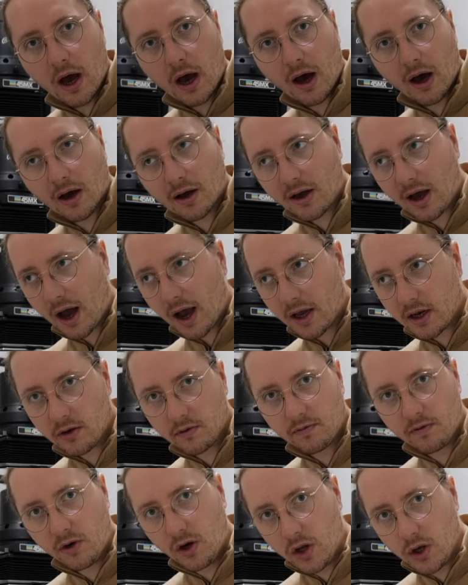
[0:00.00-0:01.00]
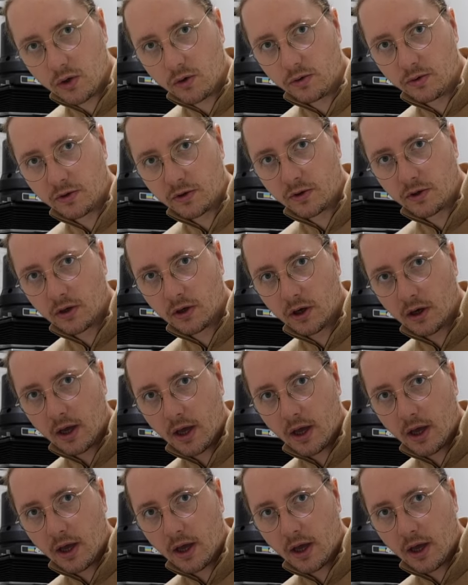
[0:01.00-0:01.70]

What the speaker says: are kind of loose